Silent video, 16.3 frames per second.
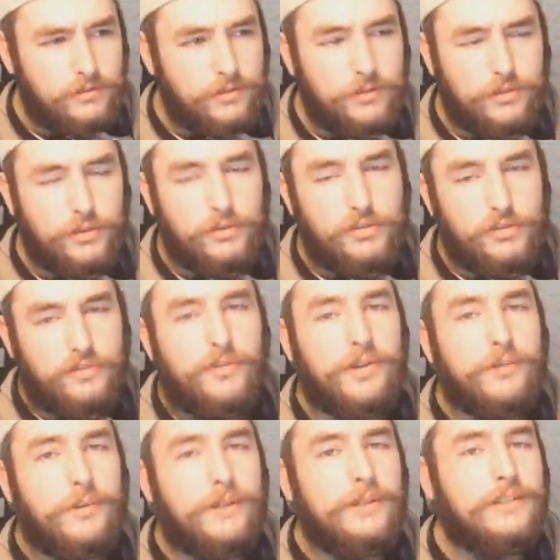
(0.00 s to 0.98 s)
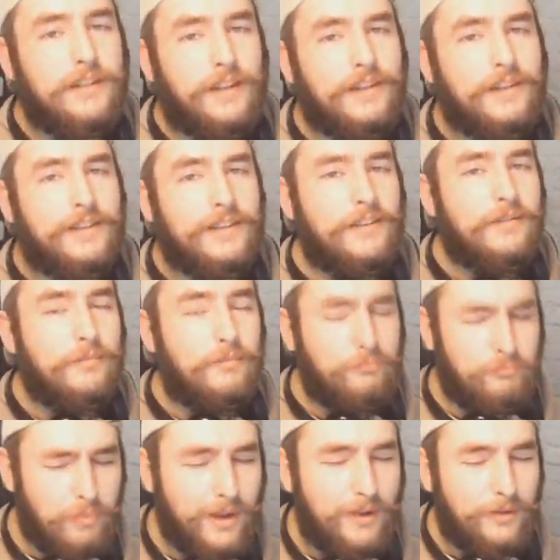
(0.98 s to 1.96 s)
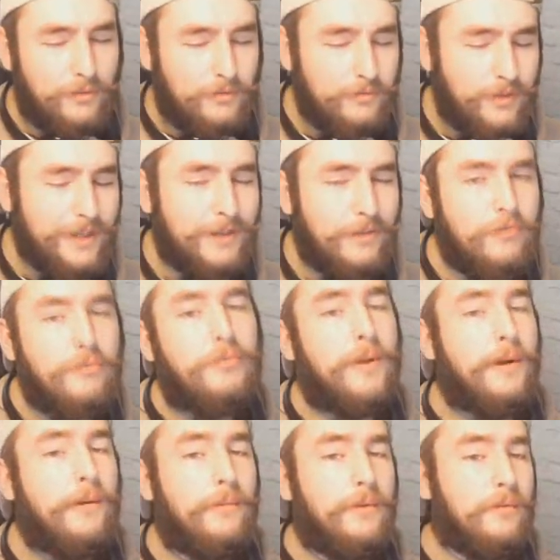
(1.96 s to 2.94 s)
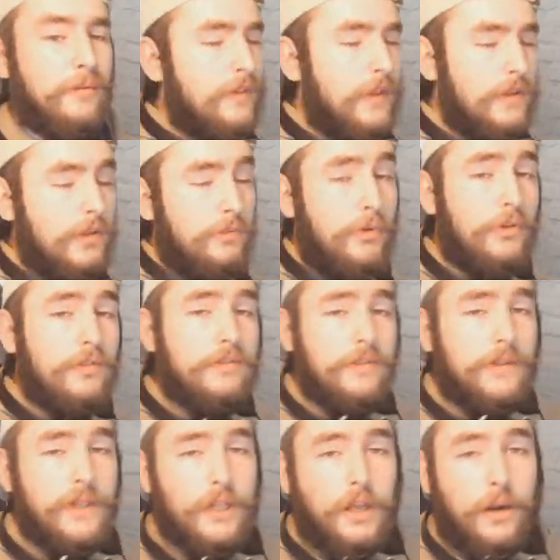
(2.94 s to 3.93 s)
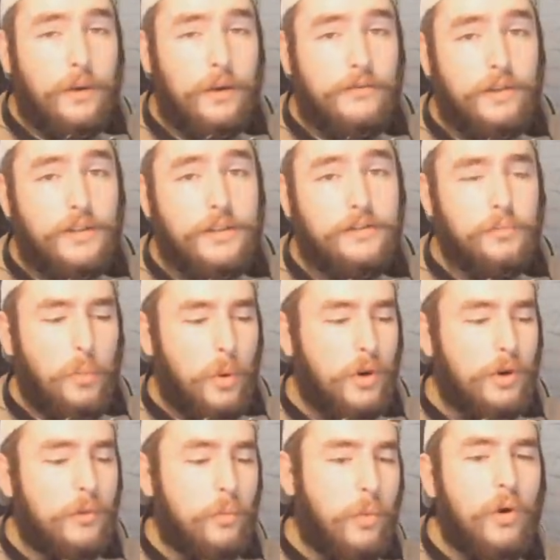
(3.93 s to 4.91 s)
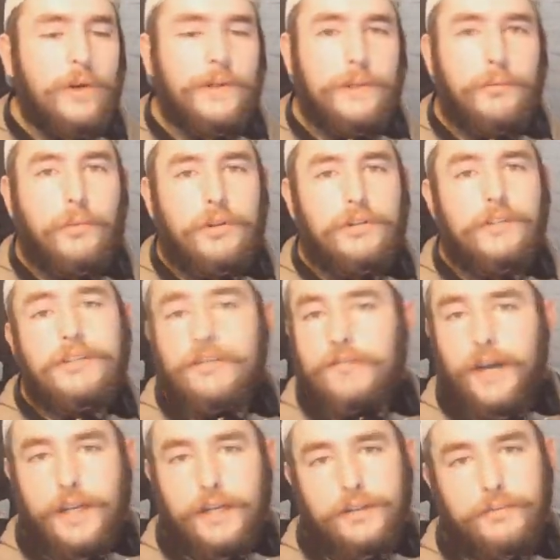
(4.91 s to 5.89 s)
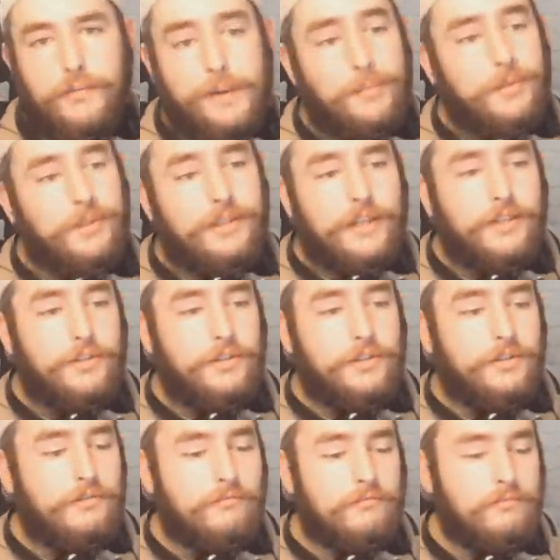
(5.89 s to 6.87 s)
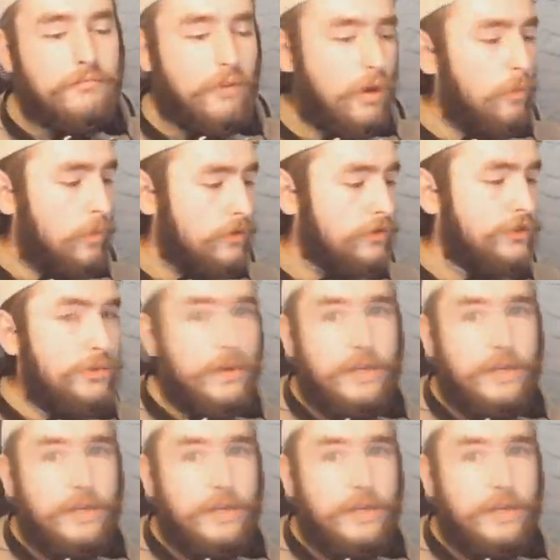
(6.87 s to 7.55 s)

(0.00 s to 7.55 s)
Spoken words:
2 to 3 weeks late, but thank you for bearing with me. So the points I'm going to go over is why you want faction reputation, like what do you